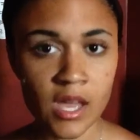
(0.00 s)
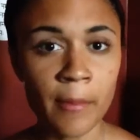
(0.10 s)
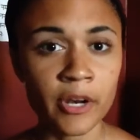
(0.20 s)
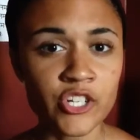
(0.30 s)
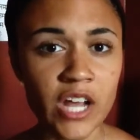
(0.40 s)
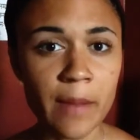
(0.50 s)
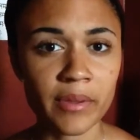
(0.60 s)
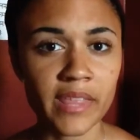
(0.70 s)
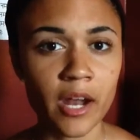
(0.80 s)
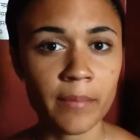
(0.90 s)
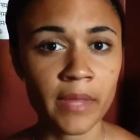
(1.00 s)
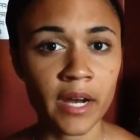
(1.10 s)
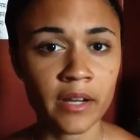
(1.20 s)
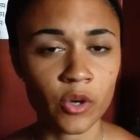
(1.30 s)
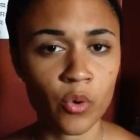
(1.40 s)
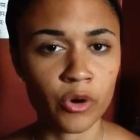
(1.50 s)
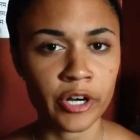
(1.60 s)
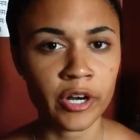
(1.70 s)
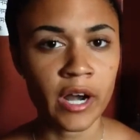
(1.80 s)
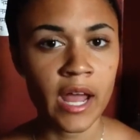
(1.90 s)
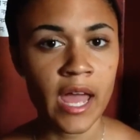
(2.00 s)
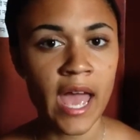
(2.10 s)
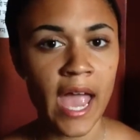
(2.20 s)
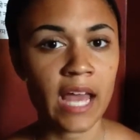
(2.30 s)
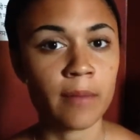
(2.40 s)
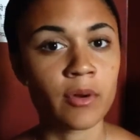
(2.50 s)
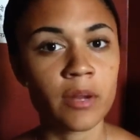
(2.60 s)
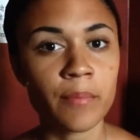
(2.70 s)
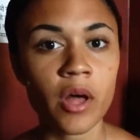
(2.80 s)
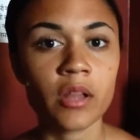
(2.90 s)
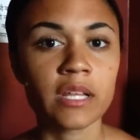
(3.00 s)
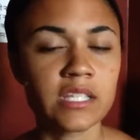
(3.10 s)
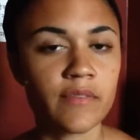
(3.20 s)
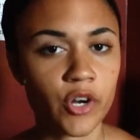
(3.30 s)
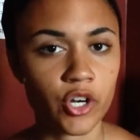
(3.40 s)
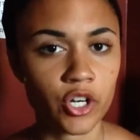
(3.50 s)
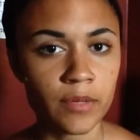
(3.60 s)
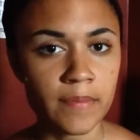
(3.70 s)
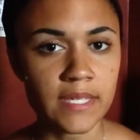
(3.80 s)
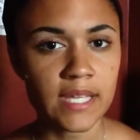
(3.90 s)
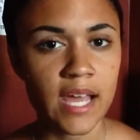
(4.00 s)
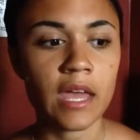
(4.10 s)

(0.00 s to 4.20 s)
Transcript: I'm going to try to put that up there in the corner, and I'm going to put a list of herbs.